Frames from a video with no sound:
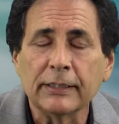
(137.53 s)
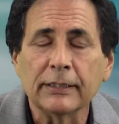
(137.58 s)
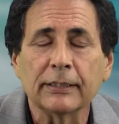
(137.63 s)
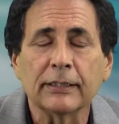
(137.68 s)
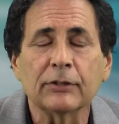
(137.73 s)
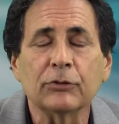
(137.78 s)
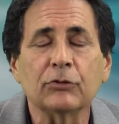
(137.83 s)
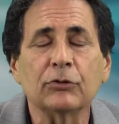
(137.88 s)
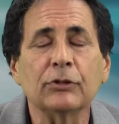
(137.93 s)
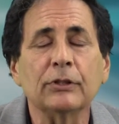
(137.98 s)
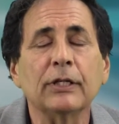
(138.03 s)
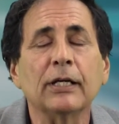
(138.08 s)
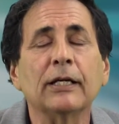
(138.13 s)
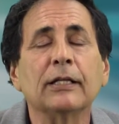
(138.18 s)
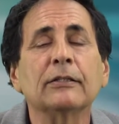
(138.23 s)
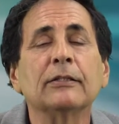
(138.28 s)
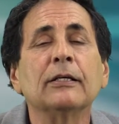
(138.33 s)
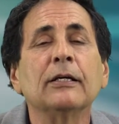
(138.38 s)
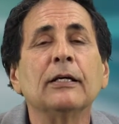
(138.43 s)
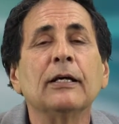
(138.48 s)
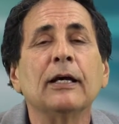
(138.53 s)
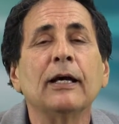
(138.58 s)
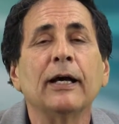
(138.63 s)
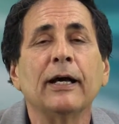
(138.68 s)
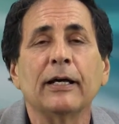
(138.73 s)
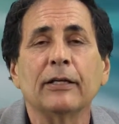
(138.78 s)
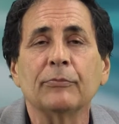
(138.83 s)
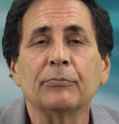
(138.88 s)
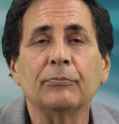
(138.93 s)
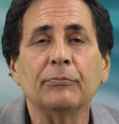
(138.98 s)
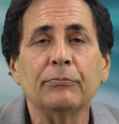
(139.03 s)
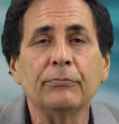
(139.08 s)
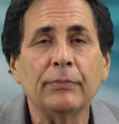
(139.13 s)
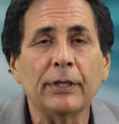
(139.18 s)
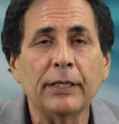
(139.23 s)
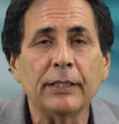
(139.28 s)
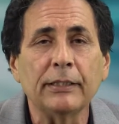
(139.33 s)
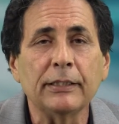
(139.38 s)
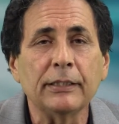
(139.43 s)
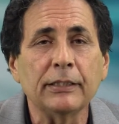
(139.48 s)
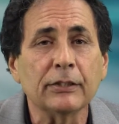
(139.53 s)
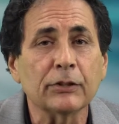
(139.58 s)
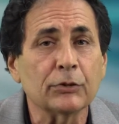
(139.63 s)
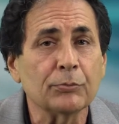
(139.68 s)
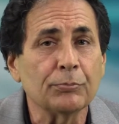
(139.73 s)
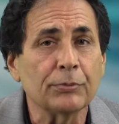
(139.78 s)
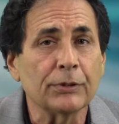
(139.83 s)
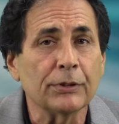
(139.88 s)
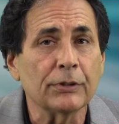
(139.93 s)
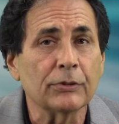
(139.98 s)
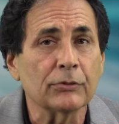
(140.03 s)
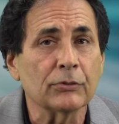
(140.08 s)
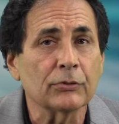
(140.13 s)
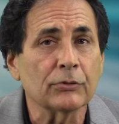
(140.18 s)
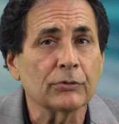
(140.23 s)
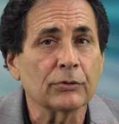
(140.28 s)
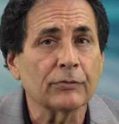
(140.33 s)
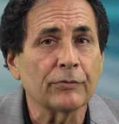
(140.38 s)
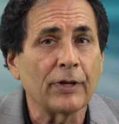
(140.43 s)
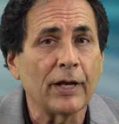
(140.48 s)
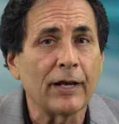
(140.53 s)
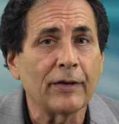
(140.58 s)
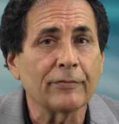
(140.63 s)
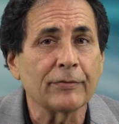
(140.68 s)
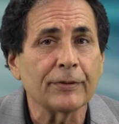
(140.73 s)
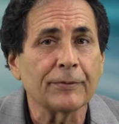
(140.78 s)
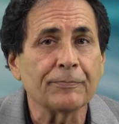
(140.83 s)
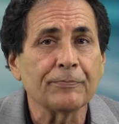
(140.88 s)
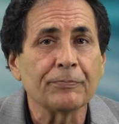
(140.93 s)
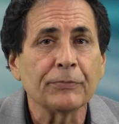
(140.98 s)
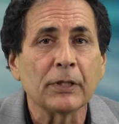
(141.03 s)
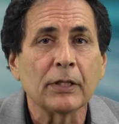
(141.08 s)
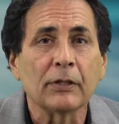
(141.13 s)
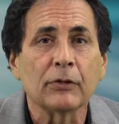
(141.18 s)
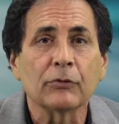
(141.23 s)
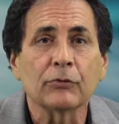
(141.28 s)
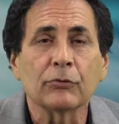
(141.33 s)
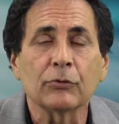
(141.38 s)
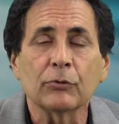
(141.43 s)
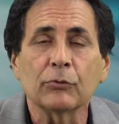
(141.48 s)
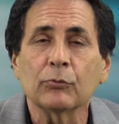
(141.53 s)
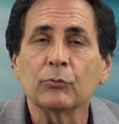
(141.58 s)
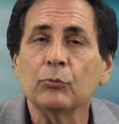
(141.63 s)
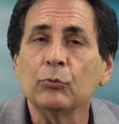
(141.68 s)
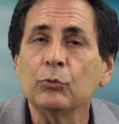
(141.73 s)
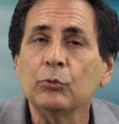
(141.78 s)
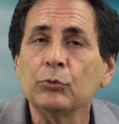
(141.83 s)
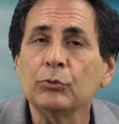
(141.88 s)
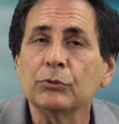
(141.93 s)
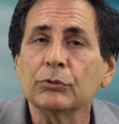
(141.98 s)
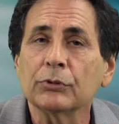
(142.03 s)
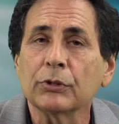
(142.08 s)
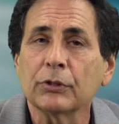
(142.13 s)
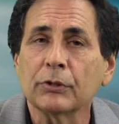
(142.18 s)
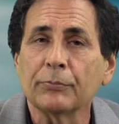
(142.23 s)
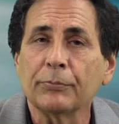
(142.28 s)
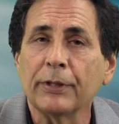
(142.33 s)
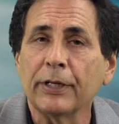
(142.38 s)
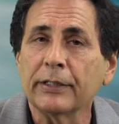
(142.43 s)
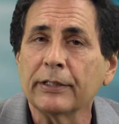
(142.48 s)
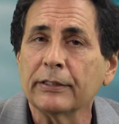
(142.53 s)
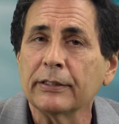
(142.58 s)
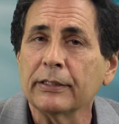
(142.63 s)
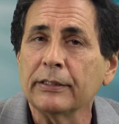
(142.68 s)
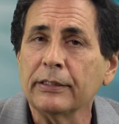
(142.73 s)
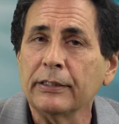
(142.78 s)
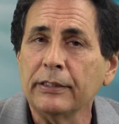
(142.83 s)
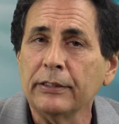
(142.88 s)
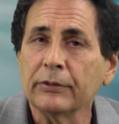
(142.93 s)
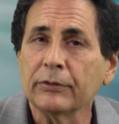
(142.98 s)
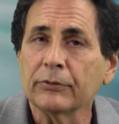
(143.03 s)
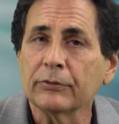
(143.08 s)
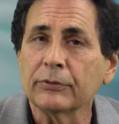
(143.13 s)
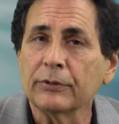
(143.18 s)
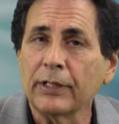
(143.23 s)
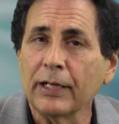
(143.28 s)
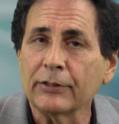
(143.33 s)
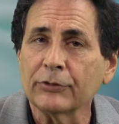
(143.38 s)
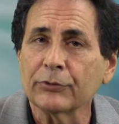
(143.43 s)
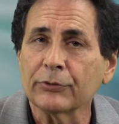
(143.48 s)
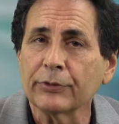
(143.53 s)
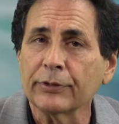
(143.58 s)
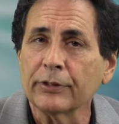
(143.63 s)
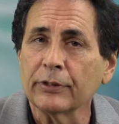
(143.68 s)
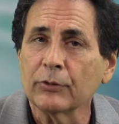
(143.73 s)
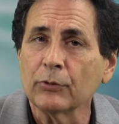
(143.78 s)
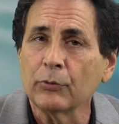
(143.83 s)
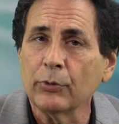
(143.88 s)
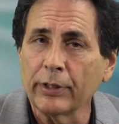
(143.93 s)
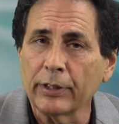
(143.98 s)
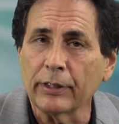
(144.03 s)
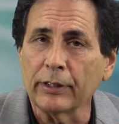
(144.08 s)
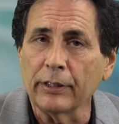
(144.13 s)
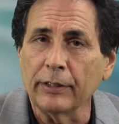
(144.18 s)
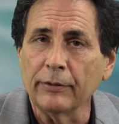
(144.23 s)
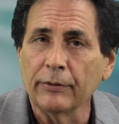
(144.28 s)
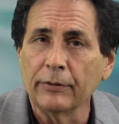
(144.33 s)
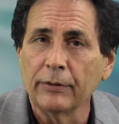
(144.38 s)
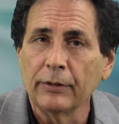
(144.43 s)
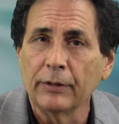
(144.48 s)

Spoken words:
that she had had many experiences of having certain wounds on her body that healed naturally and quickly.